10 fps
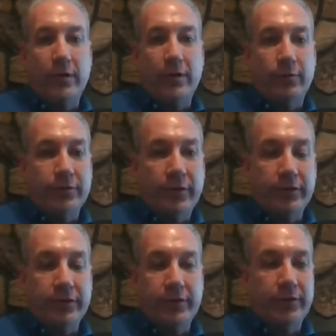to install
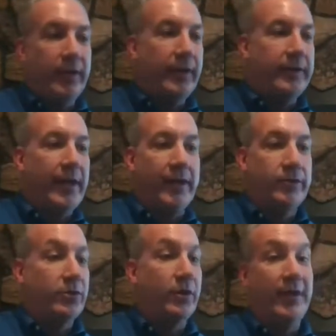such a thing. They can
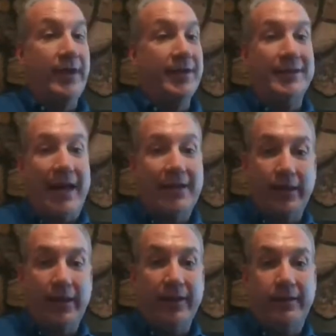install it at exactly the
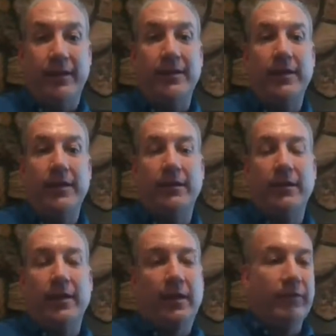length they need.
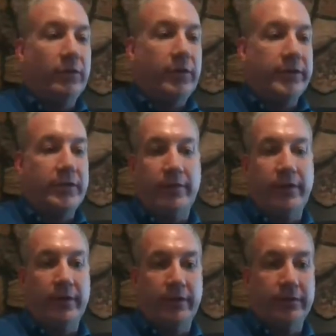If you look at some of
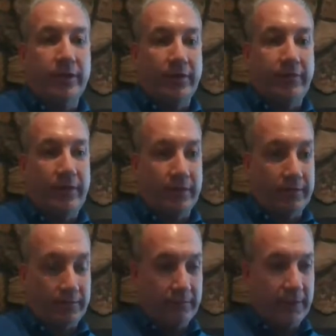the stuff that
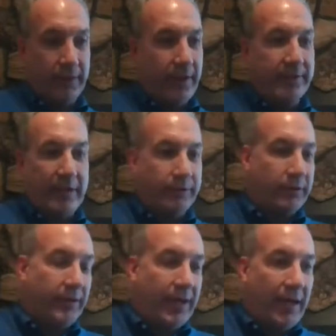is out
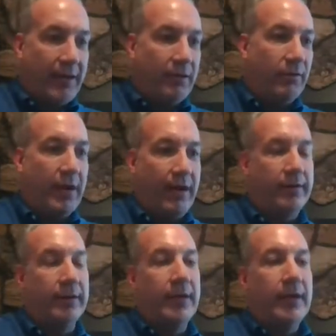there today, you've got
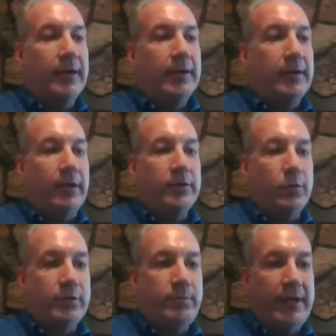uh,
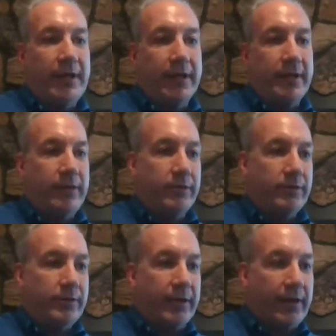USB and
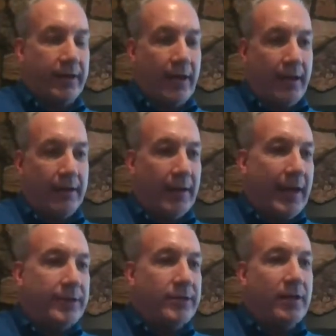extenders and that and
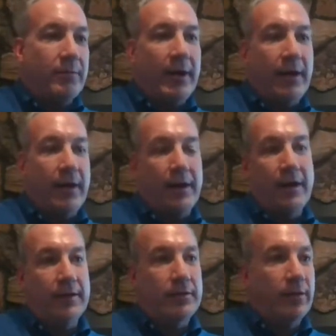HDMI,
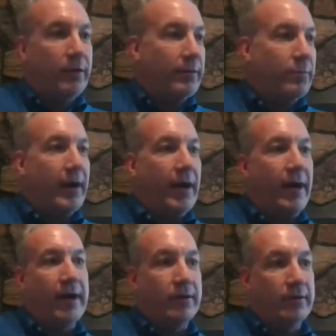and you can buy
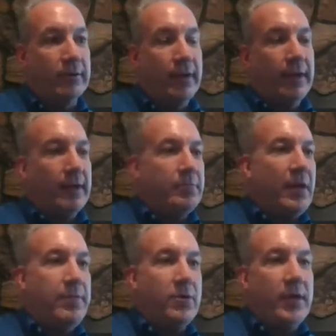your
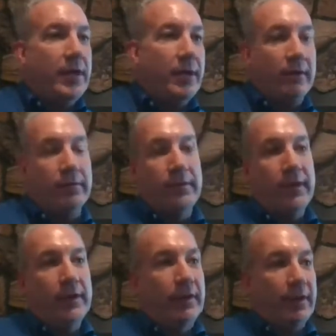maybe you need a
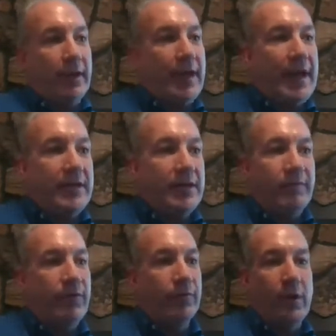uh, an 18
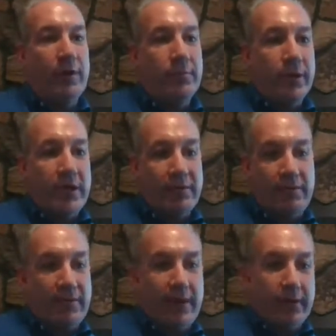foot run, but you have to
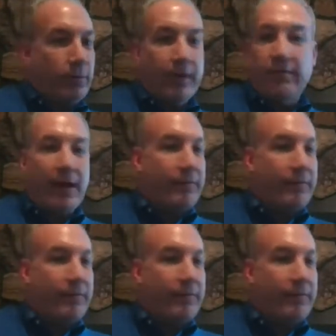buy a 25